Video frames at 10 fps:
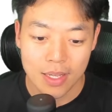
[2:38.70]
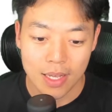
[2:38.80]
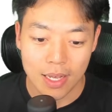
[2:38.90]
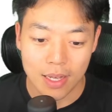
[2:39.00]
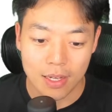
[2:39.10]

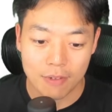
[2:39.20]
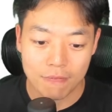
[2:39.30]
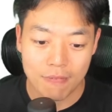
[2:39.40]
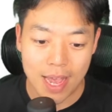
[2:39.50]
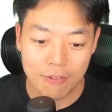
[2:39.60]

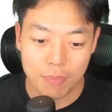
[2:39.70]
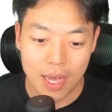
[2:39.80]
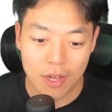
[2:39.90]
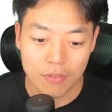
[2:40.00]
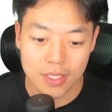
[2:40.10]
5
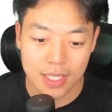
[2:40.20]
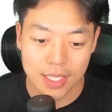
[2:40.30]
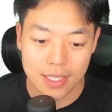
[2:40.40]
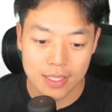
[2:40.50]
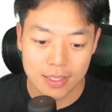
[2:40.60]
pi over
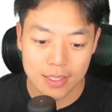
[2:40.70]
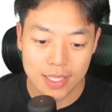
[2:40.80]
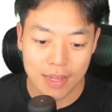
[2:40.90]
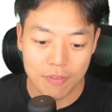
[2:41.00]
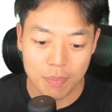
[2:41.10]
6,
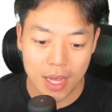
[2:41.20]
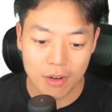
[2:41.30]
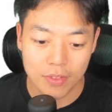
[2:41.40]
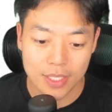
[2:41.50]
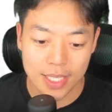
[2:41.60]
7 pi
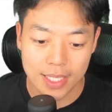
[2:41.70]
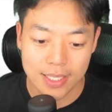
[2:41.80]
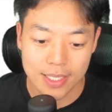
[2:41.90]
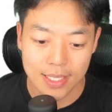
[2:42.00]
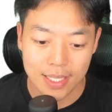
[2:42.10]
over
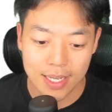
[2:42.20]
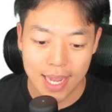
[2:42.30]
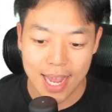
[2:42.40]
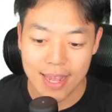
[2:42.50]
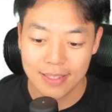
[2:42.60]
6,
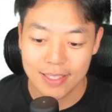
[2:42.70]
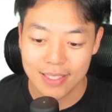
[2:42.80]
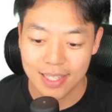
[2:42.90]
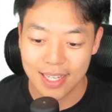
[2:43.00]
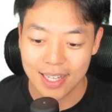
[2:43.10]
and
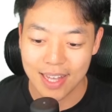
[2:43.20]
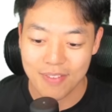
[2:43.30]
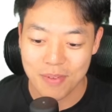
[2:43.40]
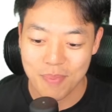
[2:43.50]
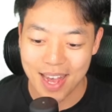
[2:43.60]

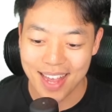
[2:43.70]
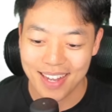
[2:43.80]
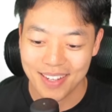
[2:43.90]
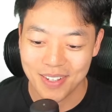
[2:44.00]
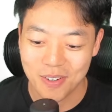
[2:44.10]
11
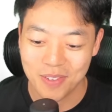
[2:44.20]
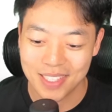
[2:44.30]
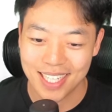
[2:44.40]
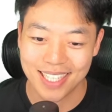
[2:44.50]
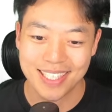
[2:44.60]
pi over
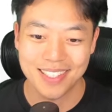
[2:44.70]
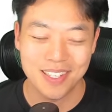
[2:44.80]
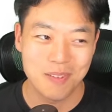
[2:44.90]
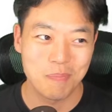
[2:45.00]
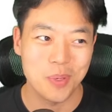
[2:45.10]
6.
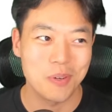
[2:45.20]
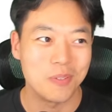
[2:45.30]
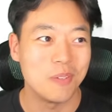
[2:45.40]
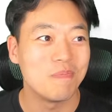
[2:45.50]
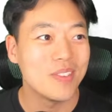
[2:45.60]

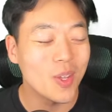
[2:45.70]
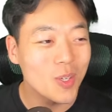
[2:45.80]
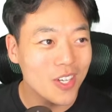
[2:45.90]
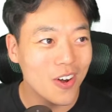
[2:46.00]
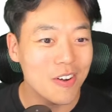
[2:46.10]
Beautiful.
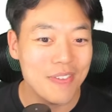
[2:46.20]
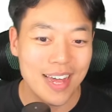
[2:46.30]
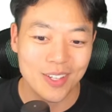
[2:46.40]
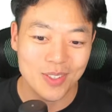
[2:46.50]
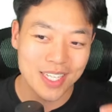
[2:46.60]
Those are our
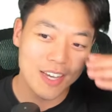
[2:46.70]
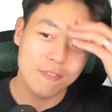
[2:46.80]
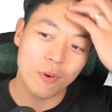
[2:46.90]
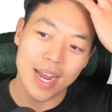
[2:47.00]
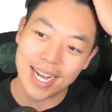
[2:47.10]
values
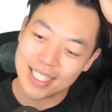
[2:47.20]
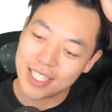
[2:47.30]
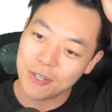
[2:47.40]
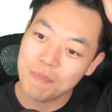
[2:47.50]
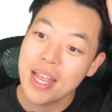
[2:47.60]
for x
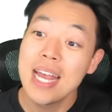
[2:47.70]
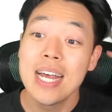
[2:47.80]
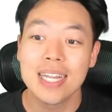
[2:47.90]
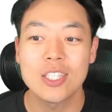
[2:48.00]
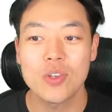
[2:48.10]
here.
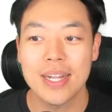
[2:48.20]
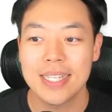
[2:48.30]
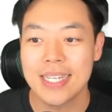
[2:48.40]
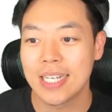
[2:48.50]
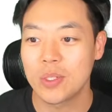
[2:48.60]
Let's try this
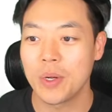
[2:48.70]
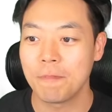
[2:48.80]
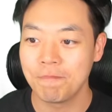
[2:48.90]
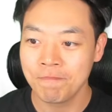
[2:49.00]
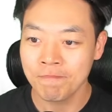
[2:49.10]
next one.
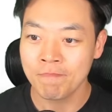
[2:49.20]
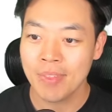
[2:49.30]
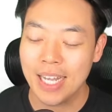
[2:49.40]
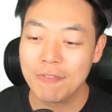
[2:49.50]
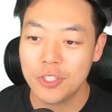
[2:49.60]

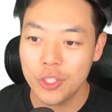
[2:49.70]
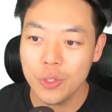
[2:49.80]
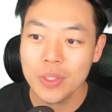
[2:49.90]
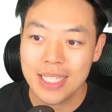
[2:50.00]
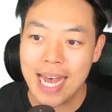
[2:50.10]
If
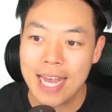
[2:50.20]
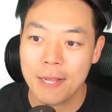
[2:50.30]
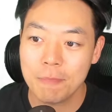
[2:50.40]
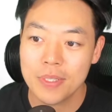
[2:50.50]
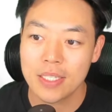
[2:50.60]
2
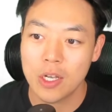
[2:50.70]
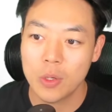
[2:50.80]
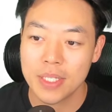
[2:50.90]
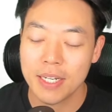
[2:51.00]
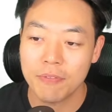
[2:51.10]
times
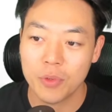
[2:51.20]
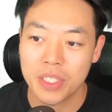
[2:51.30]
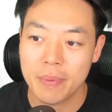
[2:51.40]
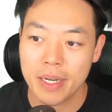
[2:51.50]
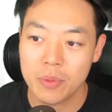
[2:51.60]
cosine of
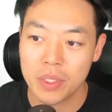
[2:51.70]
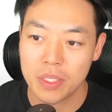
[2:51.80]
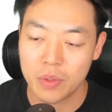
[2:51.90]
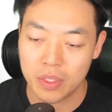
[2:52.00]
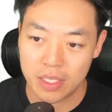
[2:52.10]
3t minus 1 is
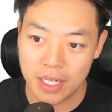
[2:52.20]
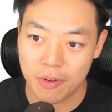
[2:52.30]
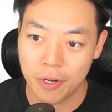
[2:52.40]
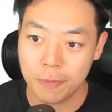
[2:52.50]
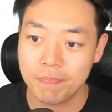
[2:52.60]
equal to
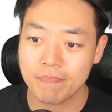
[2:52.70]
0,